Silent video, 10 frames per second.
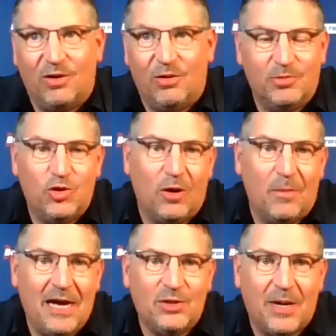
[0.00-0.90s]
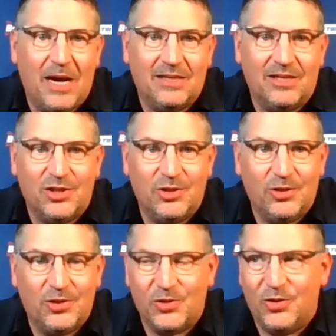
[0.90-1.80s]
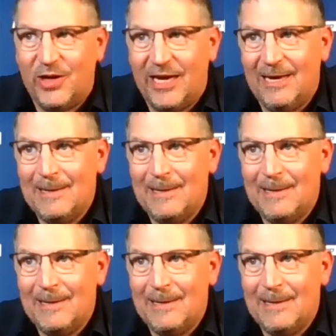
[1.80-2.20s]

short of match practice, you know. So, the